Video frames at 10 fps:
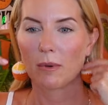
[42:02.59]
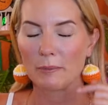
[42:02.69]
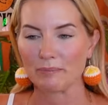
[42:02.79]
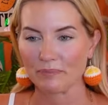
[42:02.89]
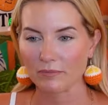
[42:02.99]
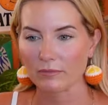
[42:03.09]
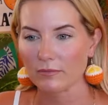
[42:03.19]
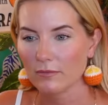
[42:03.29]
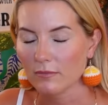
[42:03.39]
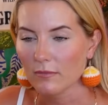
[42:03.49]
but
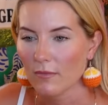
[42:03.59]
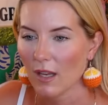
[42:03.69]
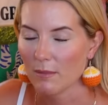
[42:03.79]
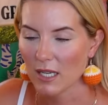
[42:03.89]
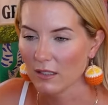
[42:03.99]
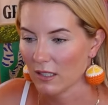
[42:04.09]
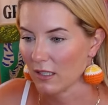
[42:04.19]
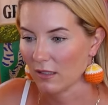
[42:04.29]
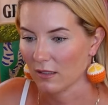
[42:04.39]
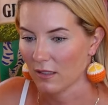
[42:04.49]
I'm telling you,